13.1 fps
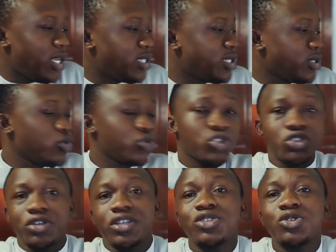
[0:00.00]
let's go
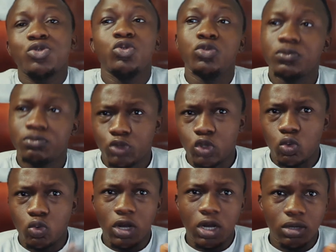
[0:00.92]
straight to
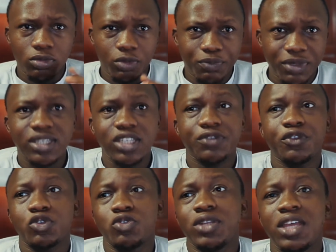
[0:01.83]
uh, the business
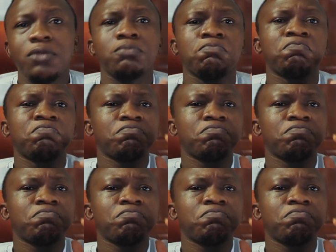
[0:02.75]
for today.